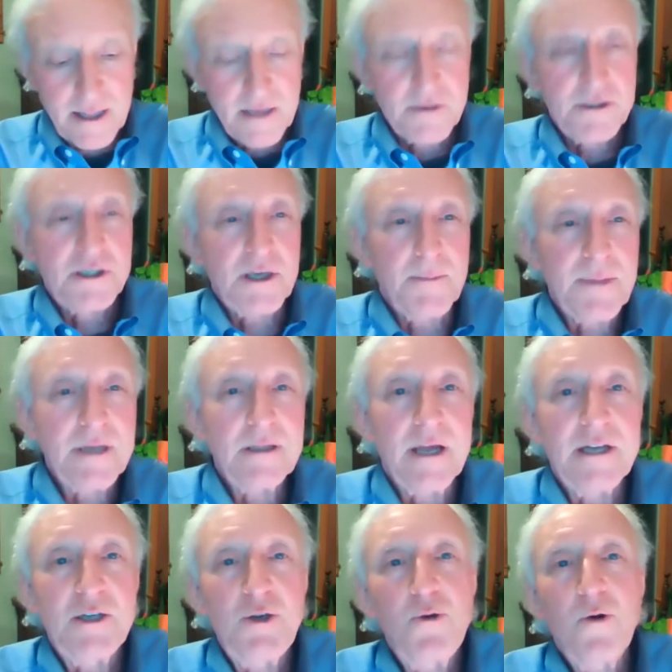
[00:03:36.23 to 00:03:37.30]
There's something
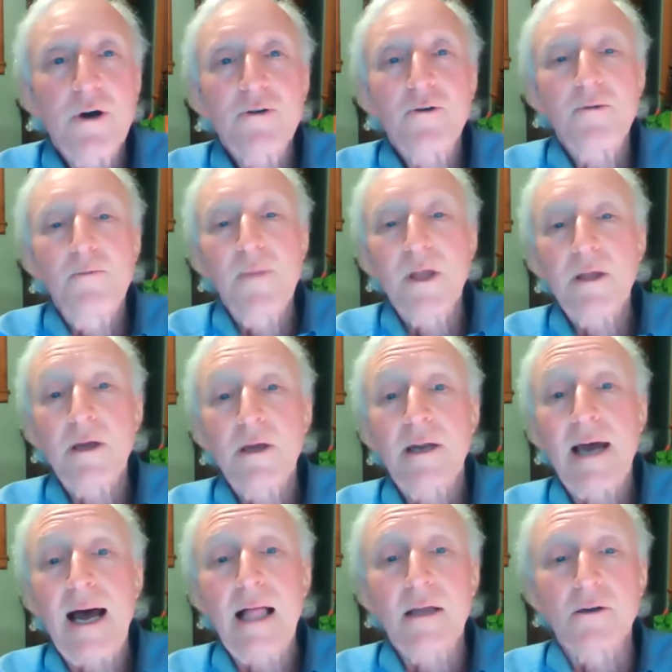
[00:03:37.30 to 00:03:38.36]
like $200 million
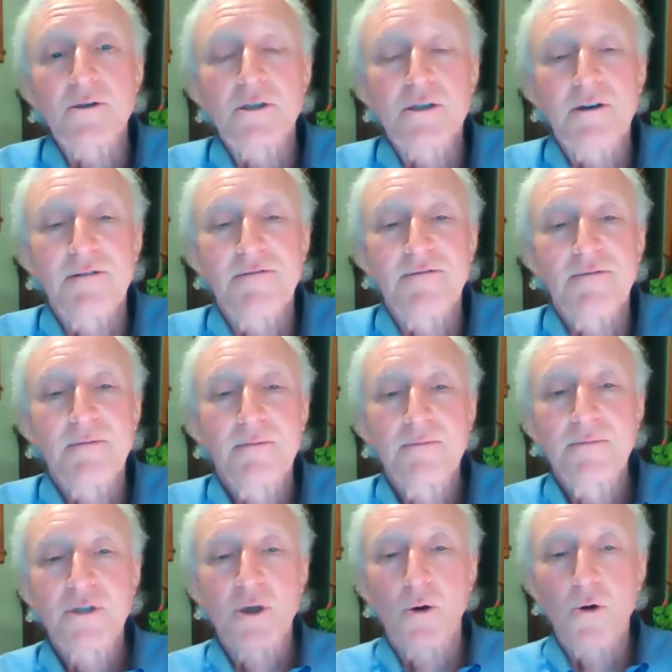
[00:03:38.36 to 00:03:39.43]
of
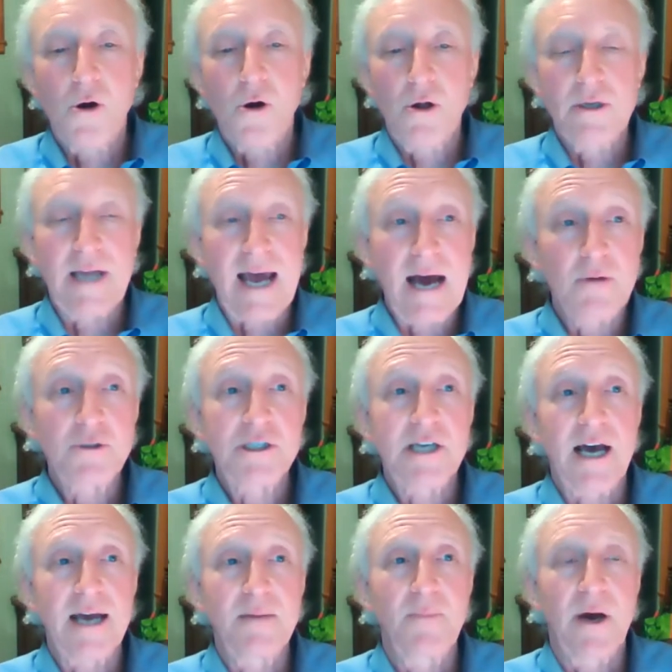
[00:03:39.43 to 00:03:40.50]
so-called
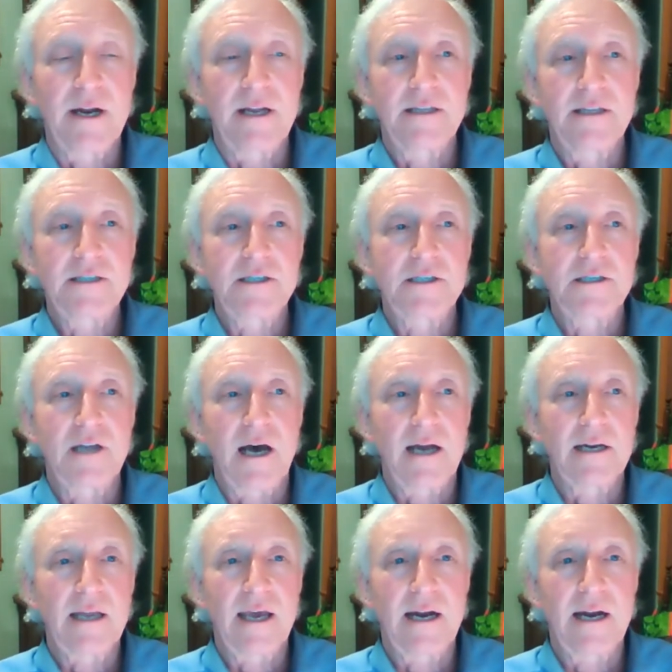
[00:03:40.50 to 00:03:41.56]
outside money. This is
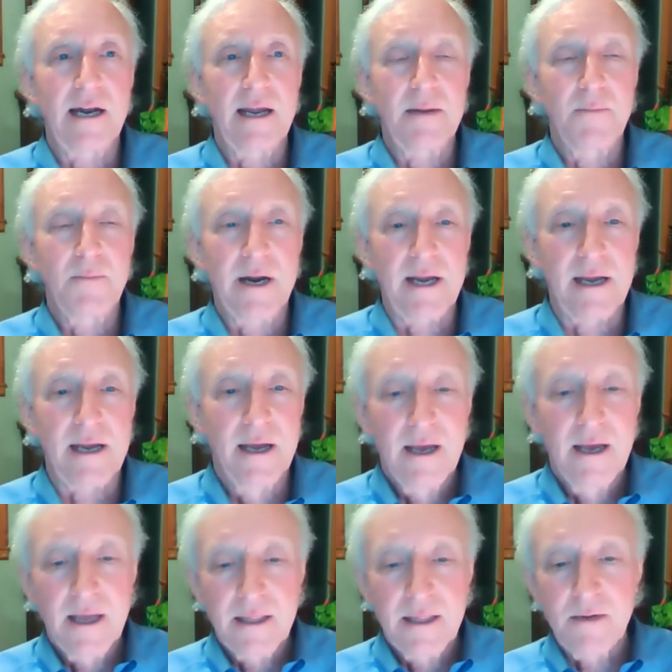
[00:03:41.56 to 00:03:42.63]
non-candidate money
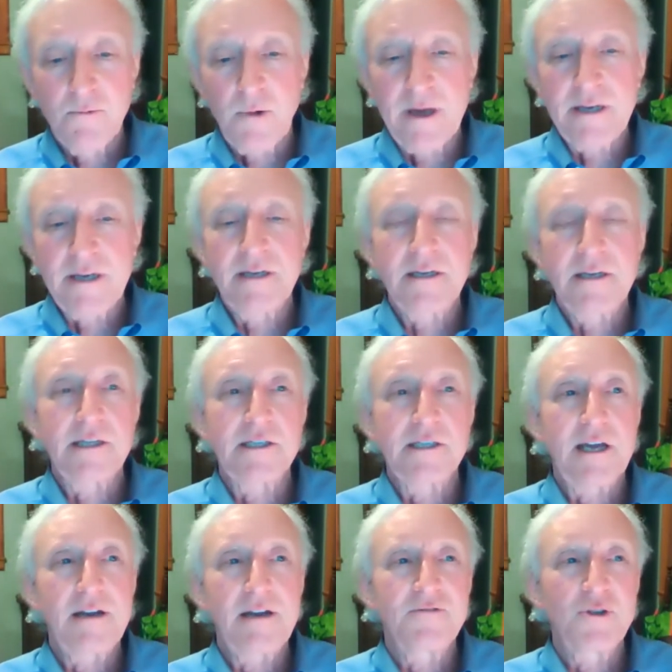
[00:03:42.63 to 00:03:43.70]
that went into the
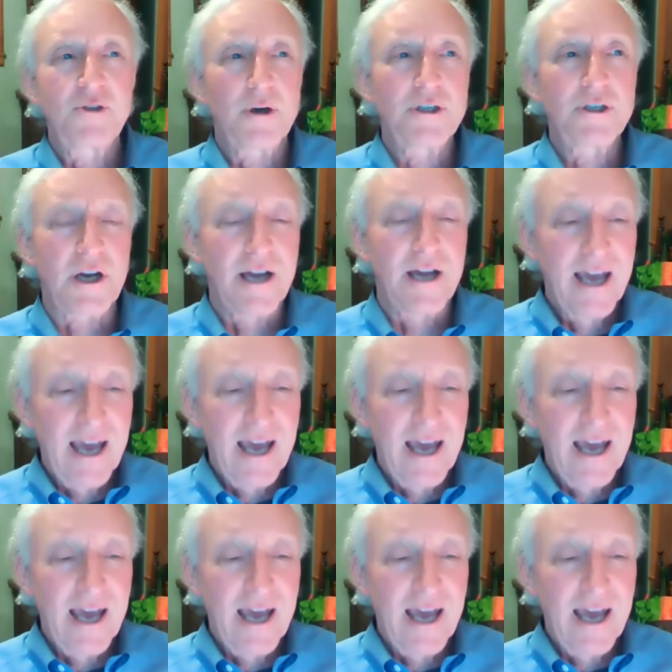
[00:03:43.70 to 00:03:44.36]
state of Georgia.